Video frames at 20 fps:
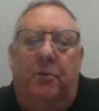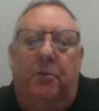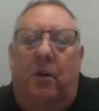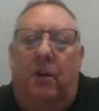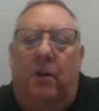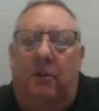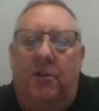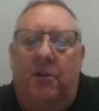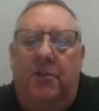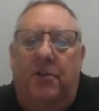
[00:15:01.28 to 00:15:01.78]

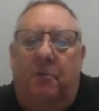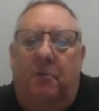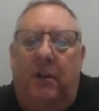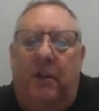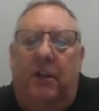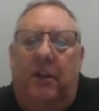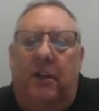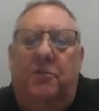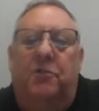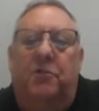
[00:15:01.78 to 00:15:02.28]

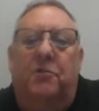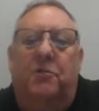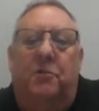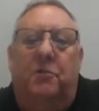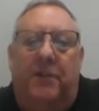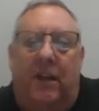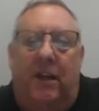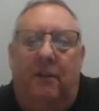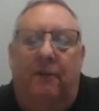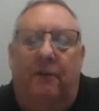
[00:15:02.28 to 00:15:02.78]
120 inches or
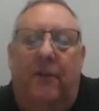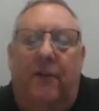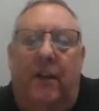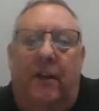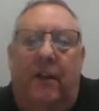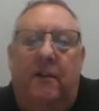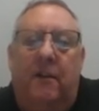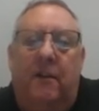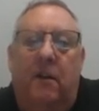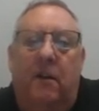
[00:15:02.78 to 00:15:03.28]
10
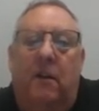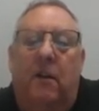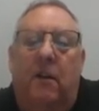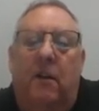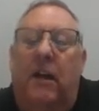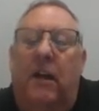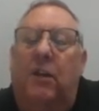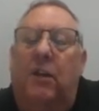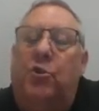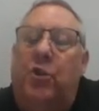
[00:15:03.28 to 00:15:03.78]
feet
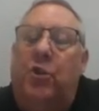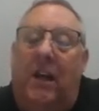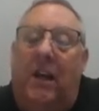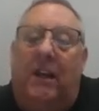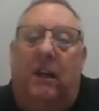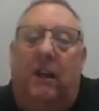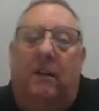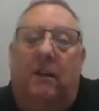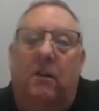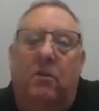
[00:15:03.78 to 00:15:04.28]
and
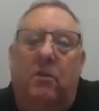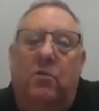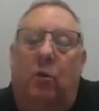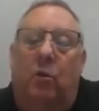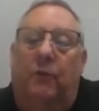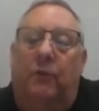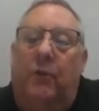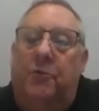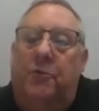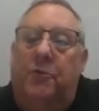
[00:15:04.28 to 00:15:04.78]
check it. So
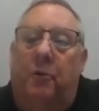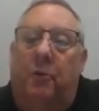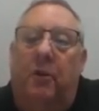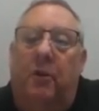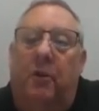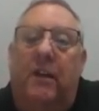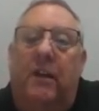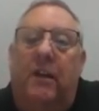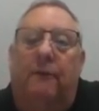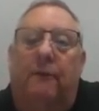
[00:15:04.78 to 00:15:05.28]
if you're
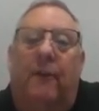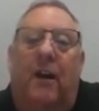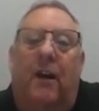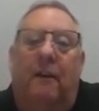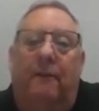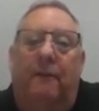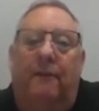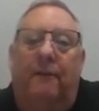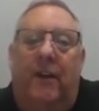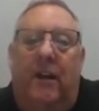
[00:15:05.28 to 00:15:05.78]
drilling at
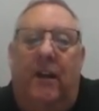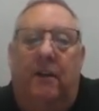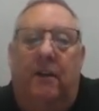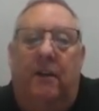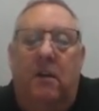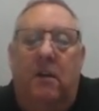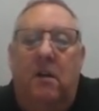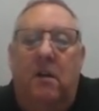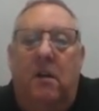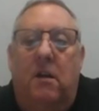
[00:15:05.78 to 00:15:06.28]
5
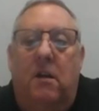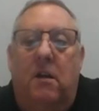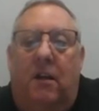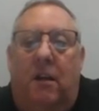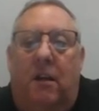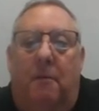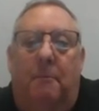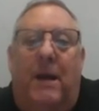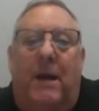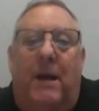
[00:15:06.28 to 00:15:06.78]
feet,
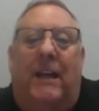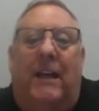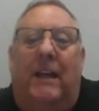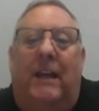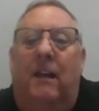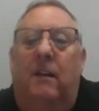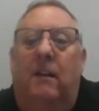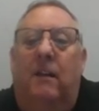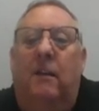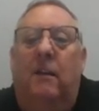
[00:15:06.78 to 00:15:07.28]
come back
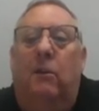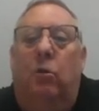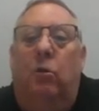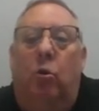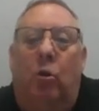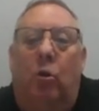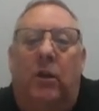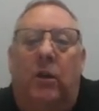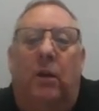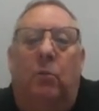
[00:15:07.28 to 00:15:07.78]
in and
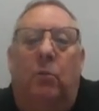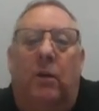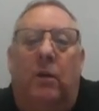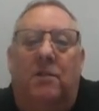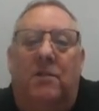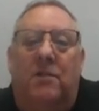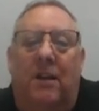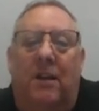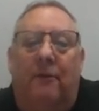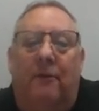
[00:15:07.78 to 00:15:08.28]
look at what
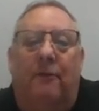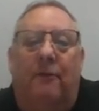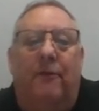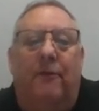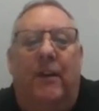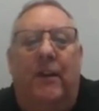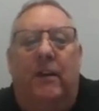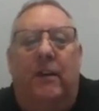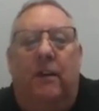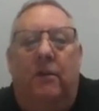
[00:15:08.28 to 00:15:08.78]
7
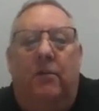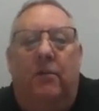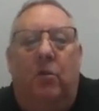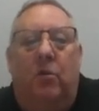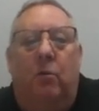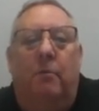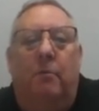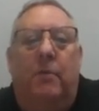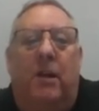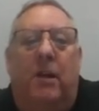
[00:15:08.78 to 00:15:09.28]
feet is.
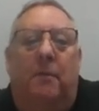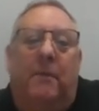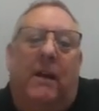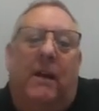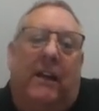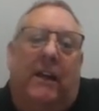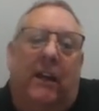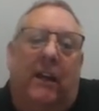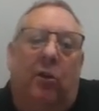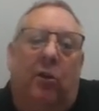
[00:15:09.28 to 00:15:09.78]
Come
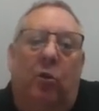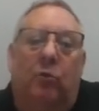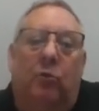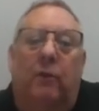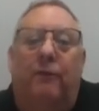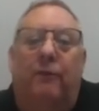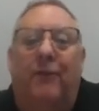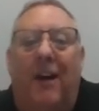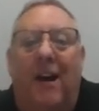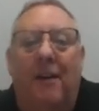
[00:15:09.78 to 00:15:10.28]
back in and look
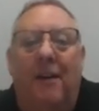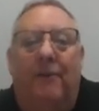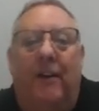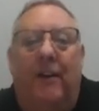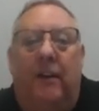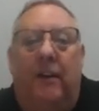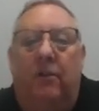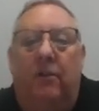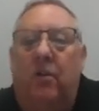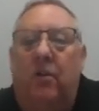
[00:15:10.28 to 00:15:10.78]
what 5
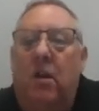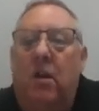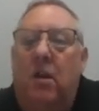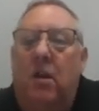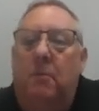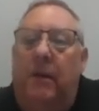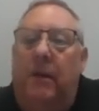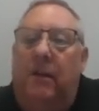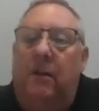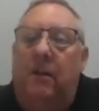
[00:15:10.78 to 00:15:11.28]
feet is,
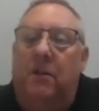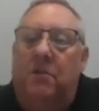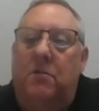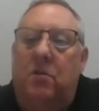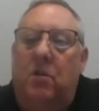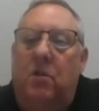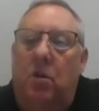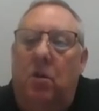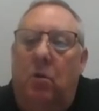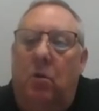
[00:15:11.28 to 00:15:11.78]

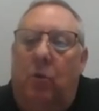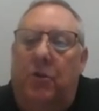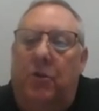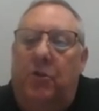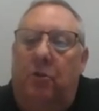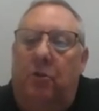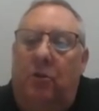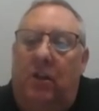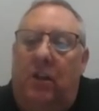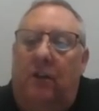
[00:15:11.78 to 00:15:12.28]
because what
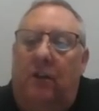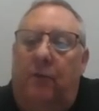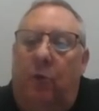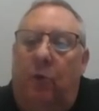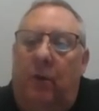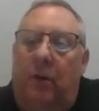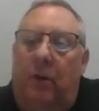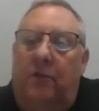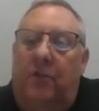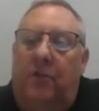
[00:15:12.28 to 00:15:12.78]
you're looking
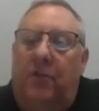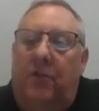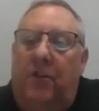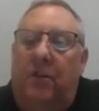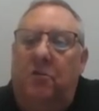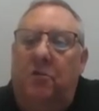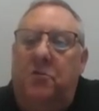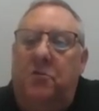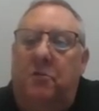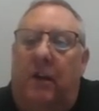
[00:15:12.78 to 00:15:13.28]
for is a
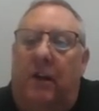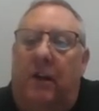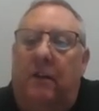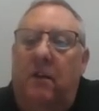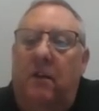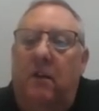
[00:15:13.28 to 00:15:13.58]
signal strength.